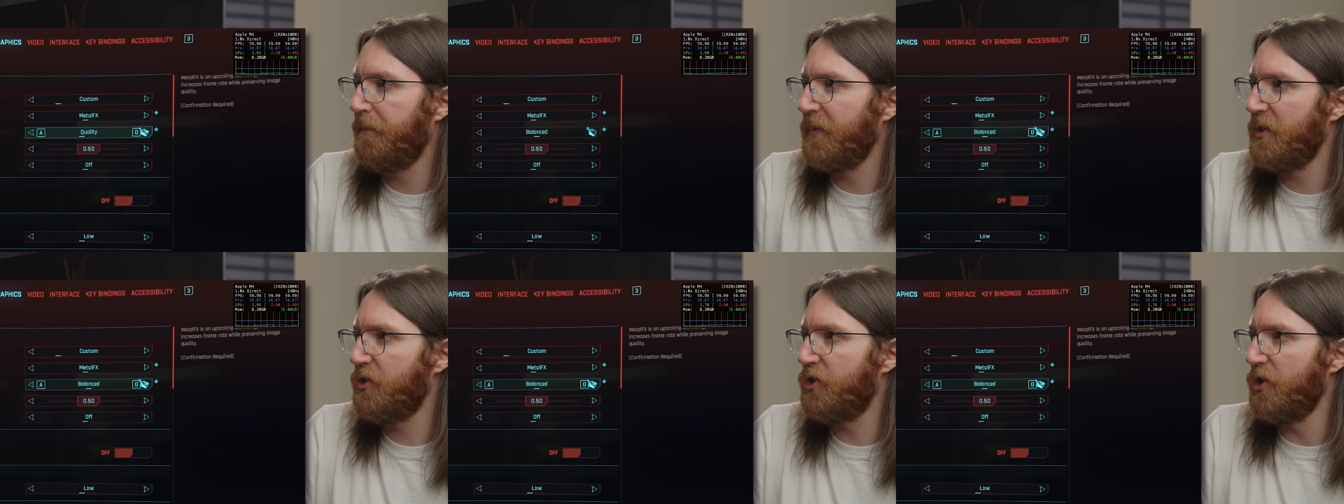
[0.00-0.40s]

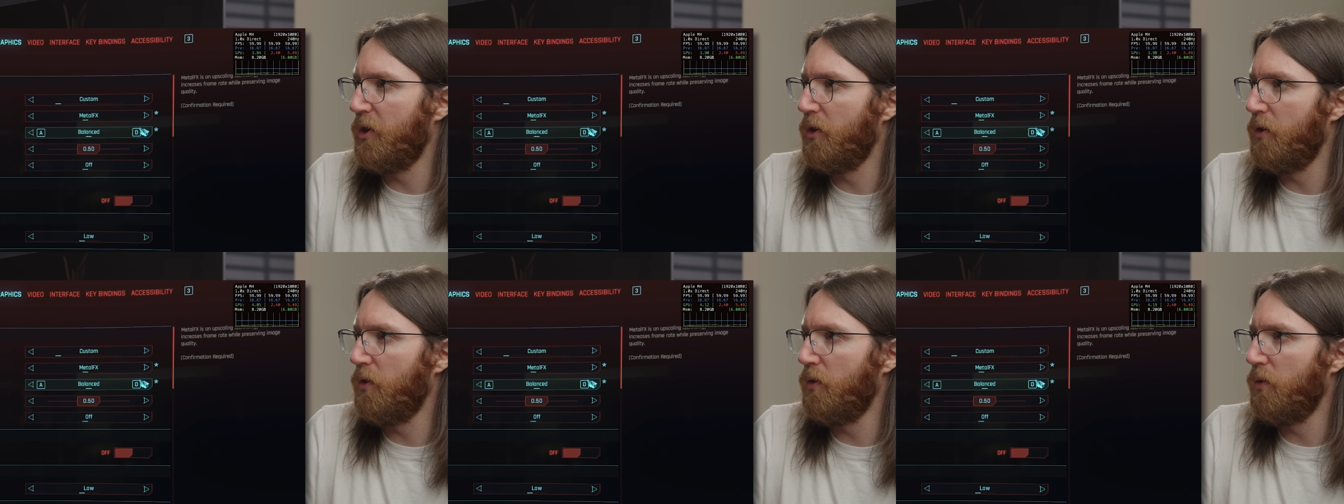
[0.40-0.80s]

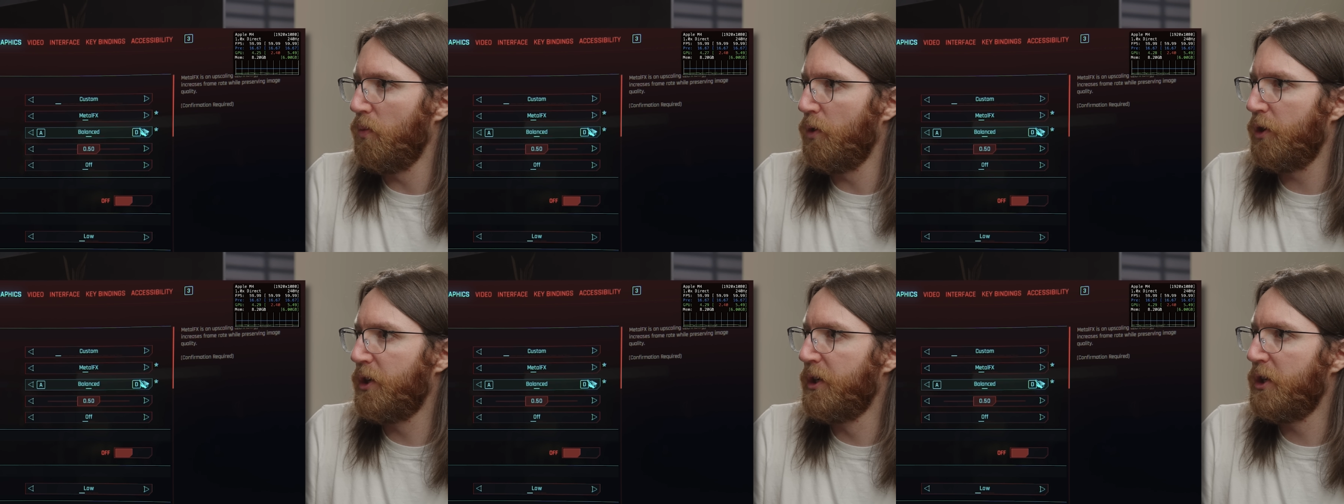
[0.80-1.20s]
So
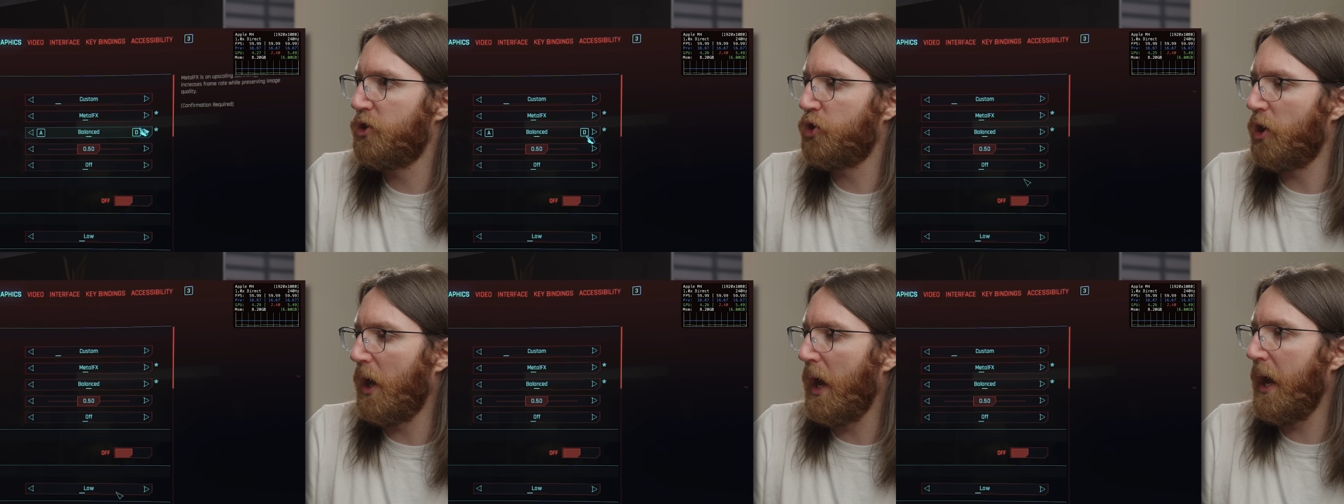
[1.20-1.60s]
we're gonna
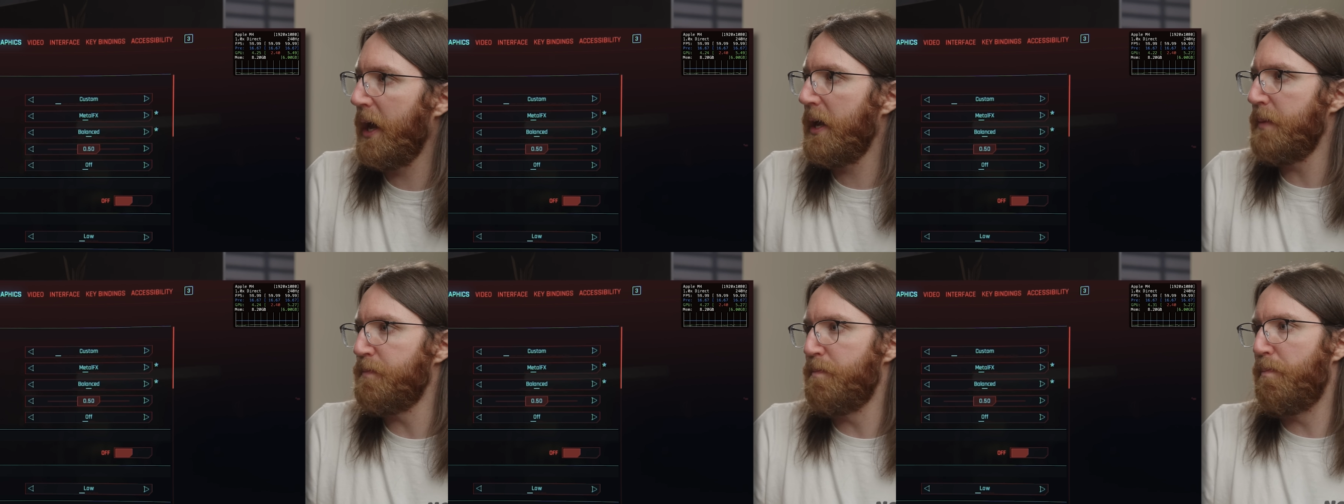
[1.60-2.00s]

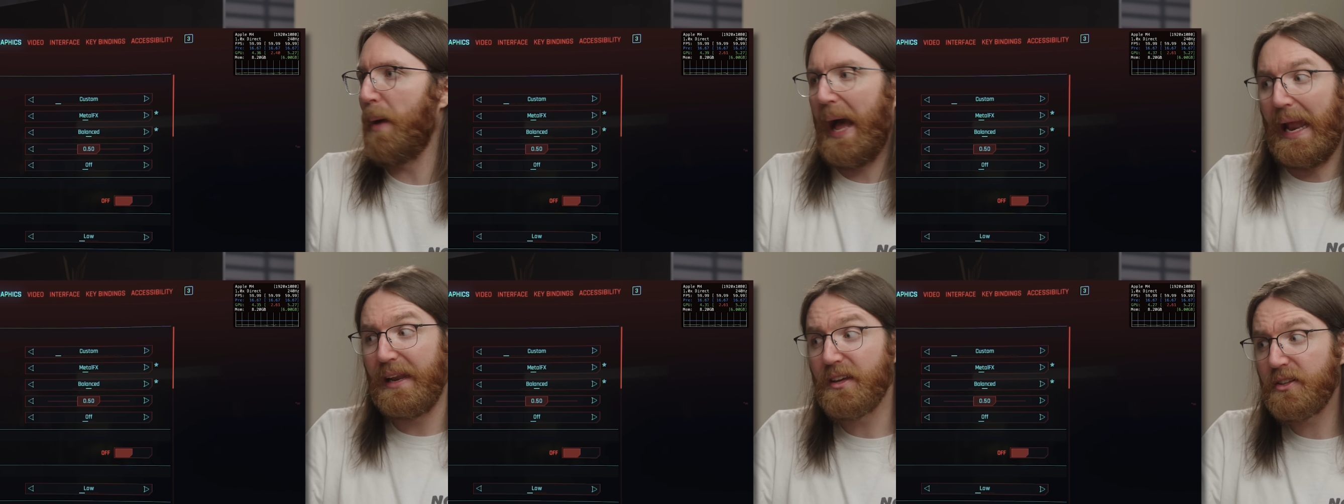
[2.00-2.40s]
try
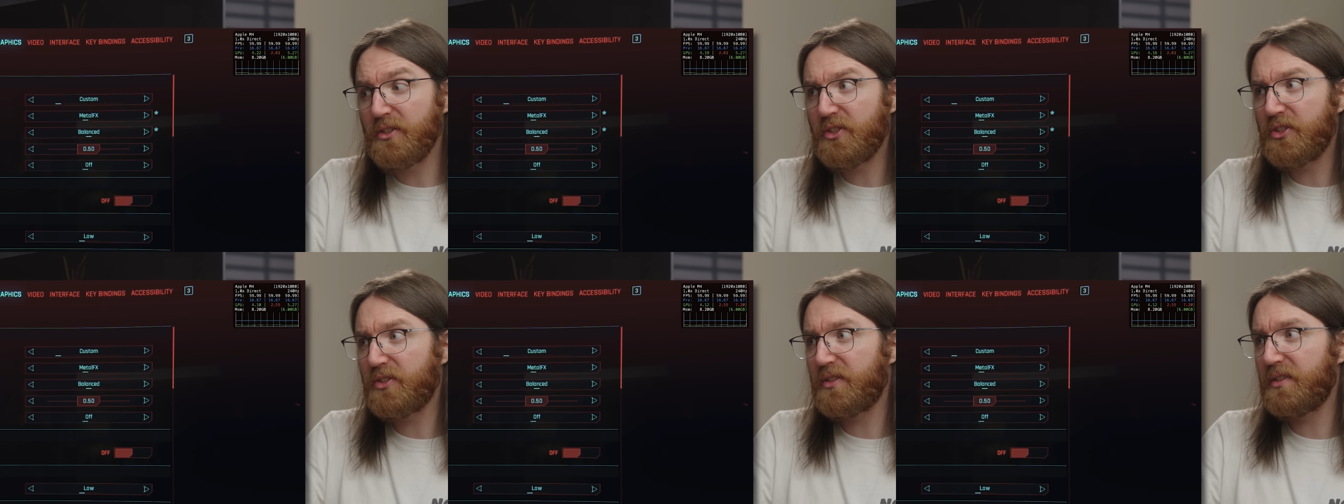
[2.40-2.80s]

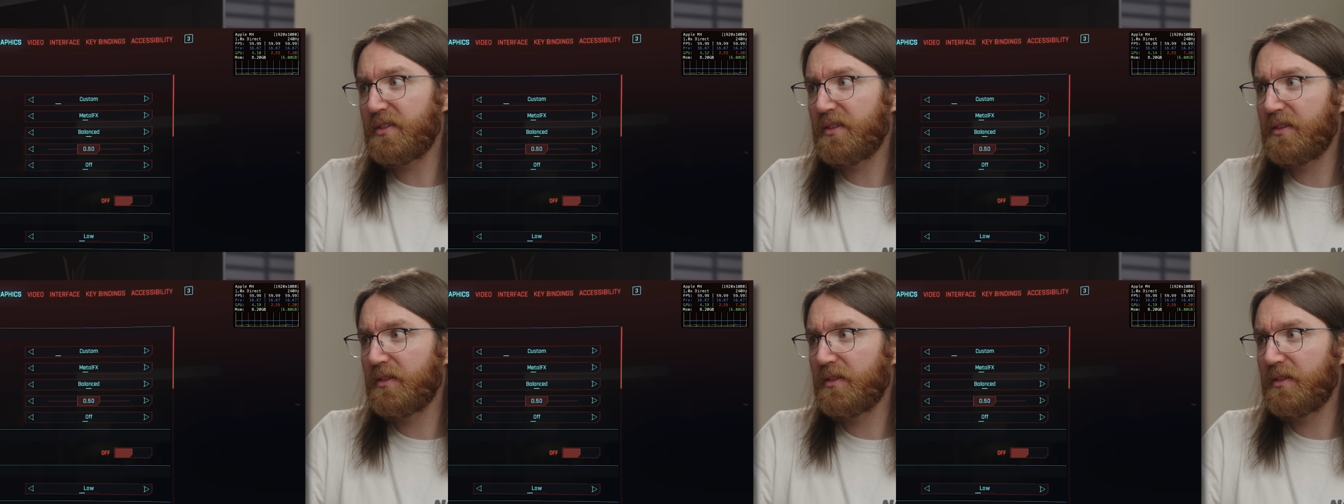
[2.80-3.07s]
balanced,